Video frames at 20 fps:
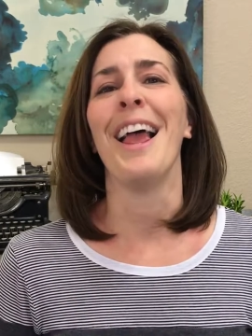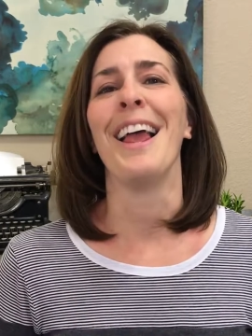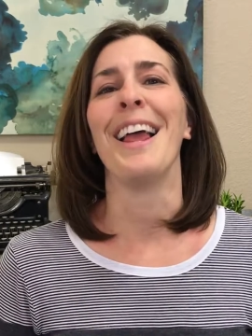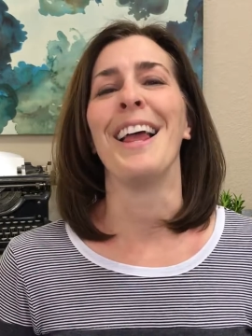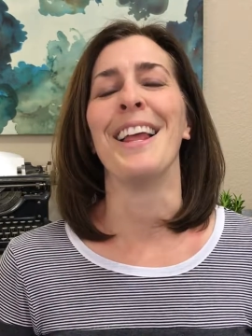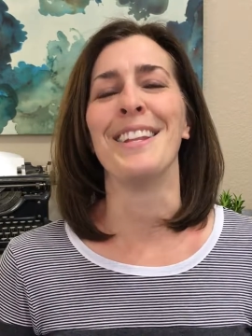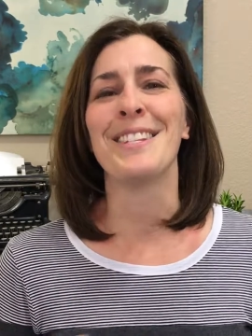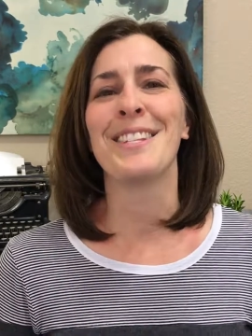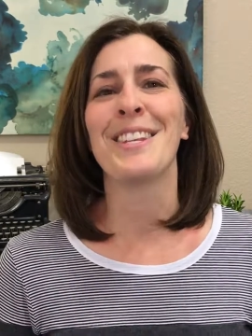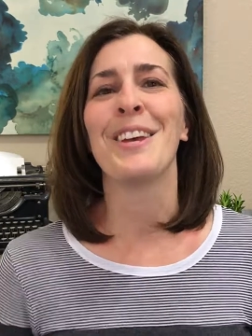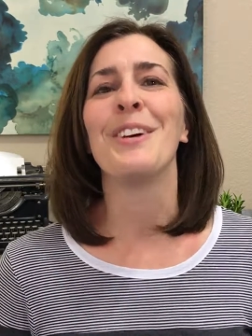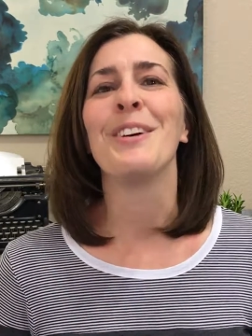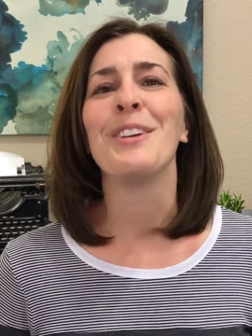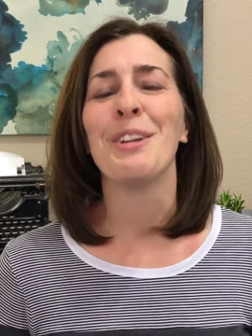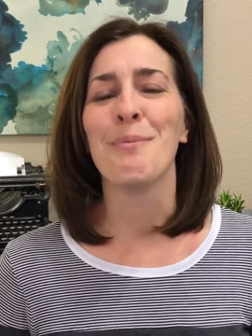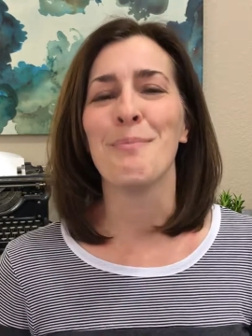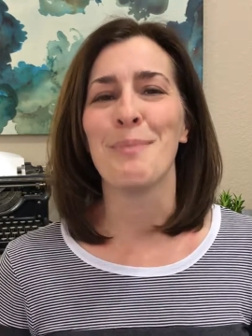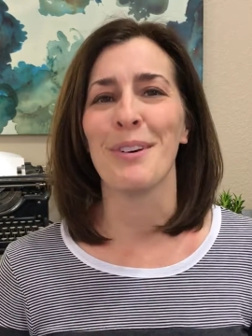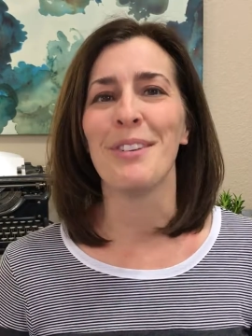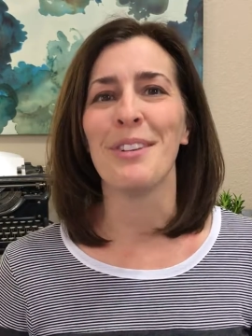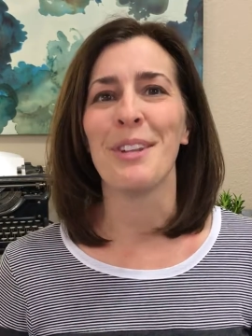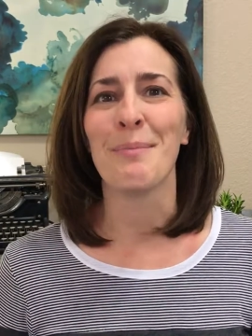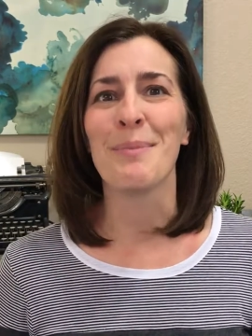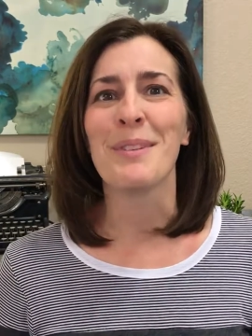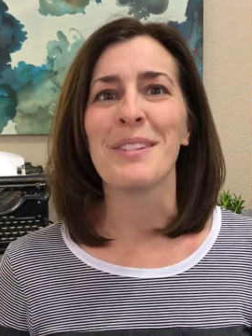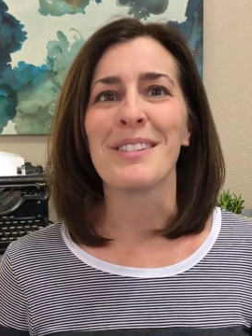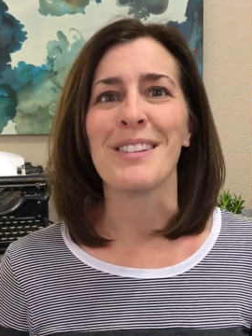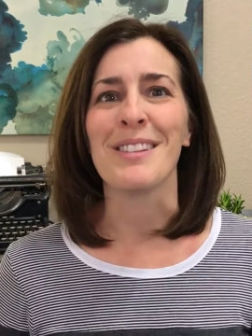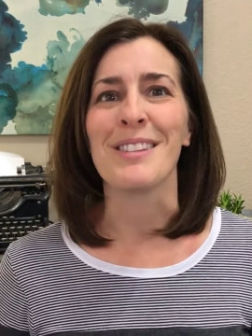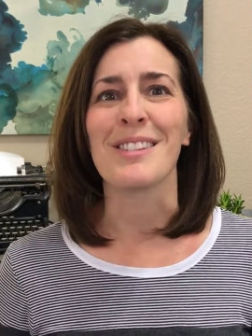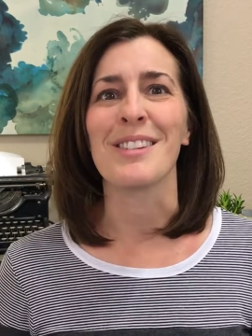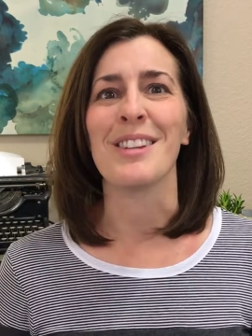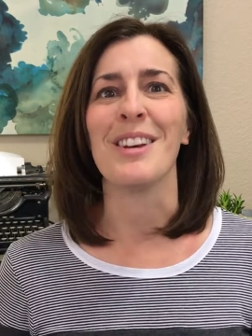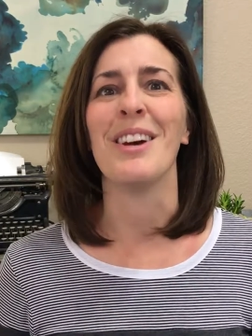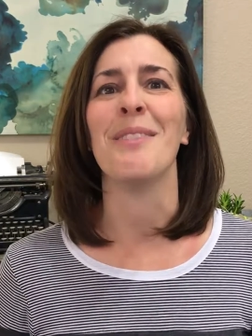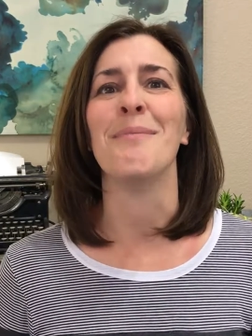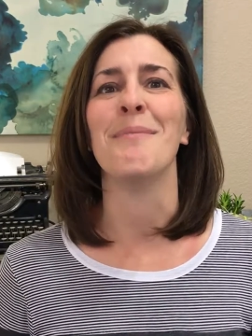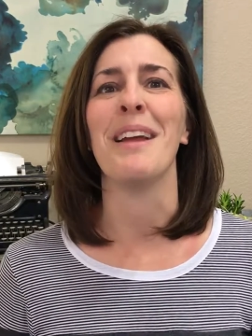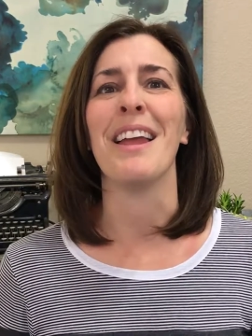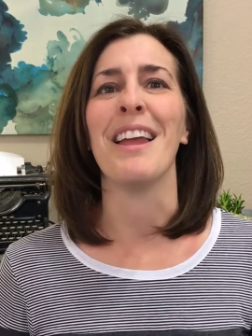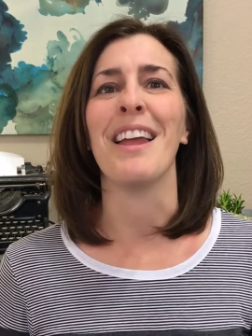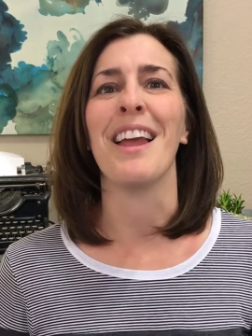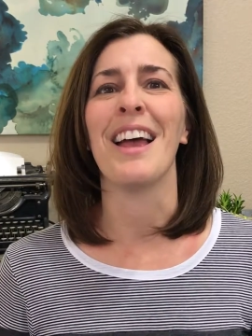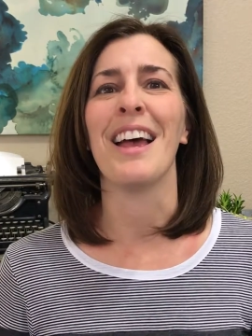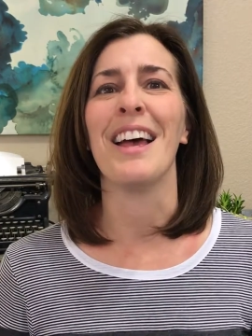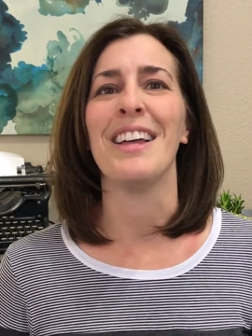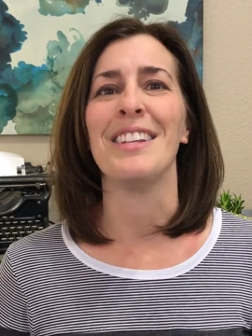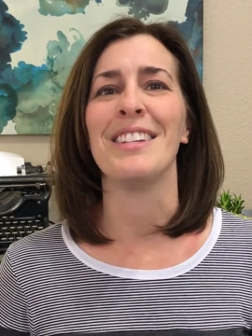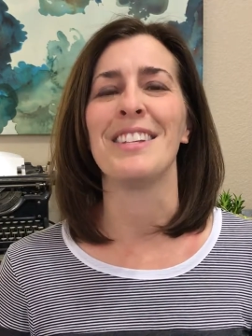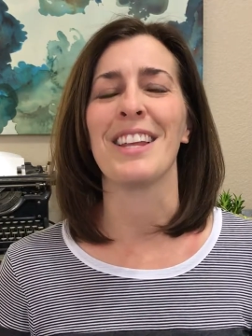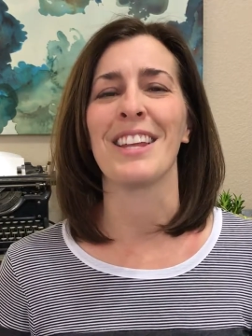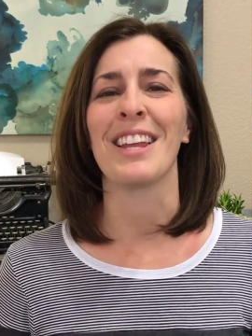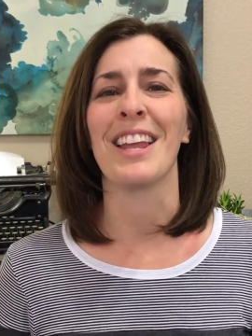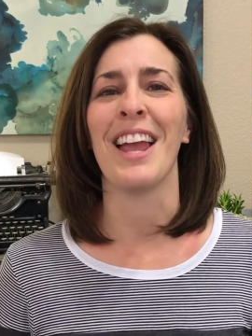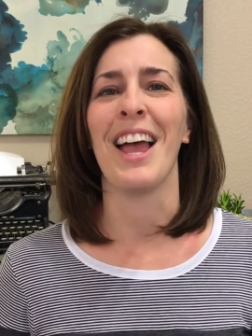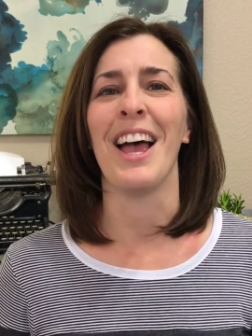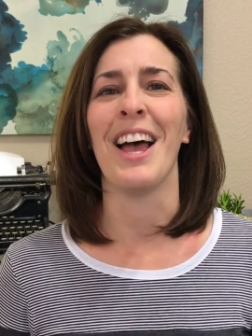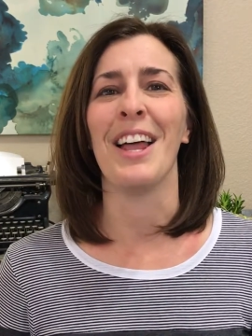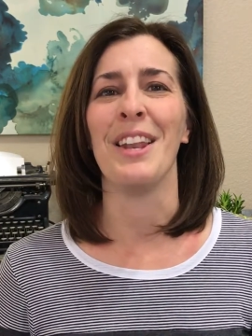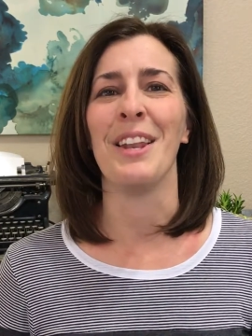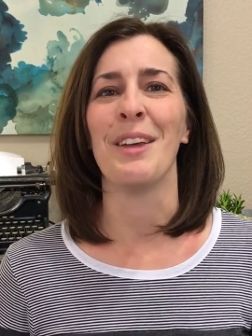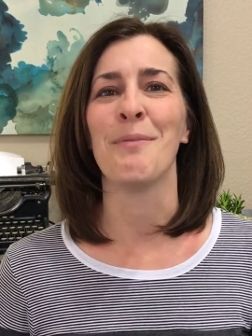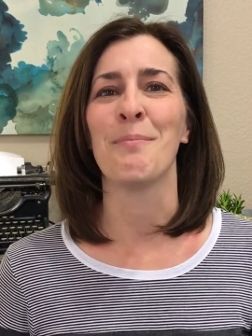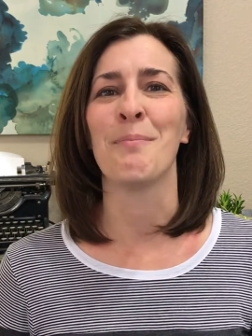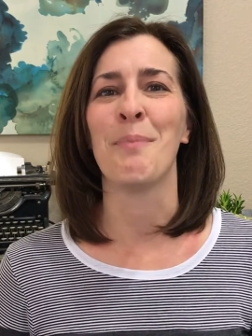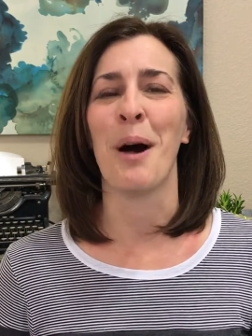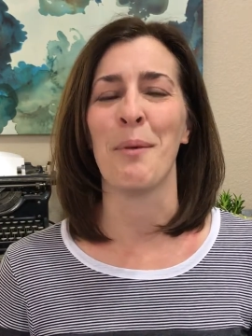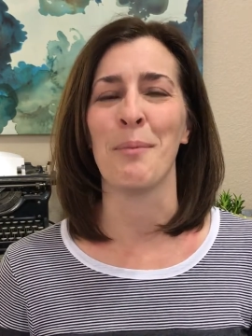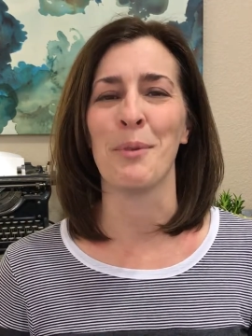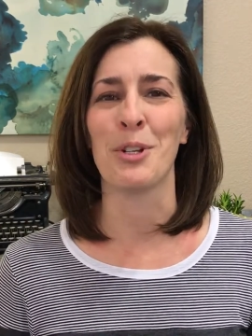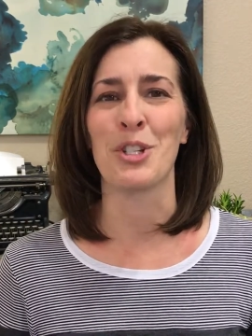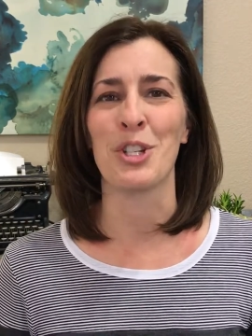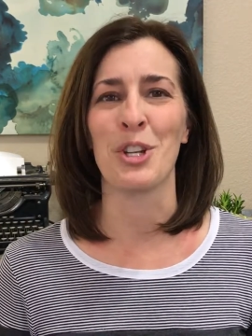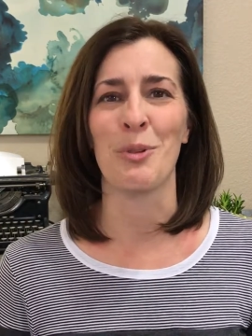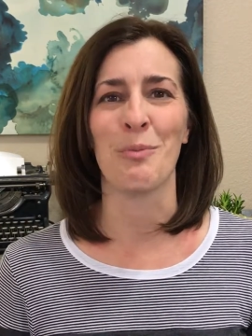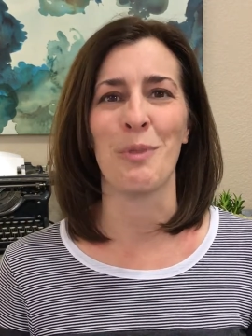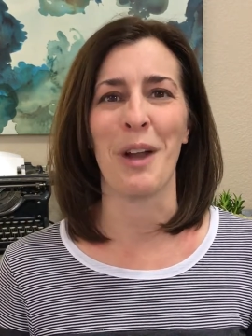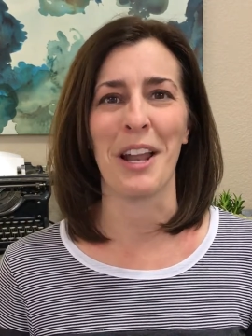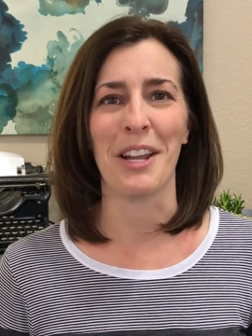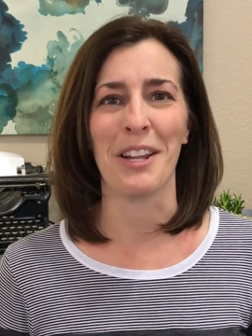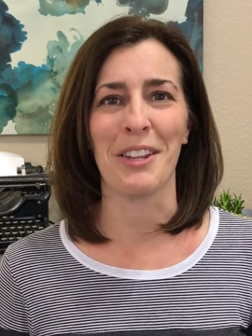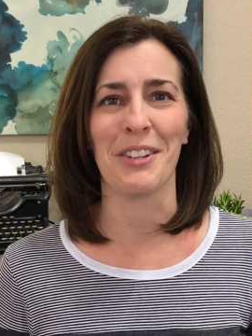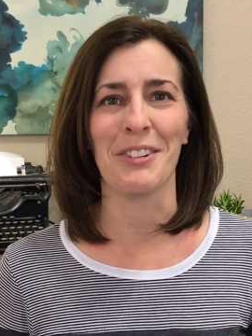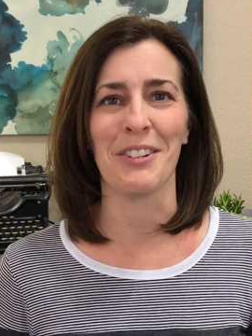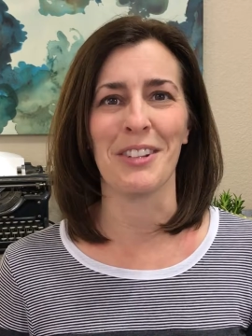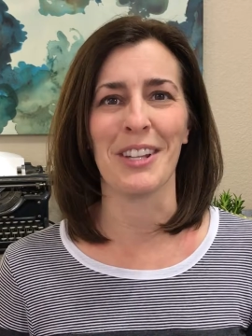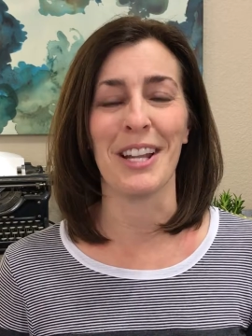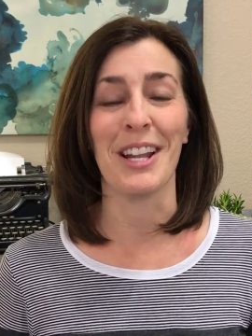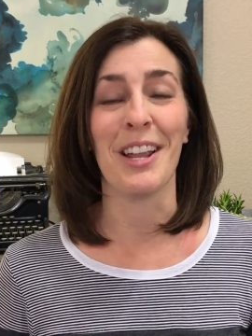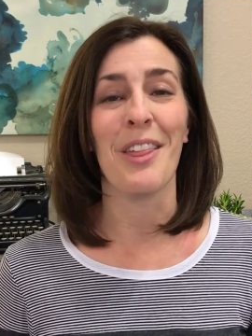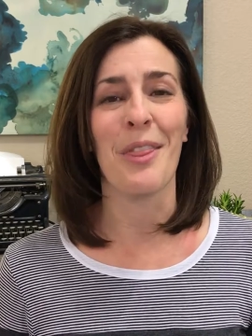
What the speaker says: until you build up a system and can publish it regularly.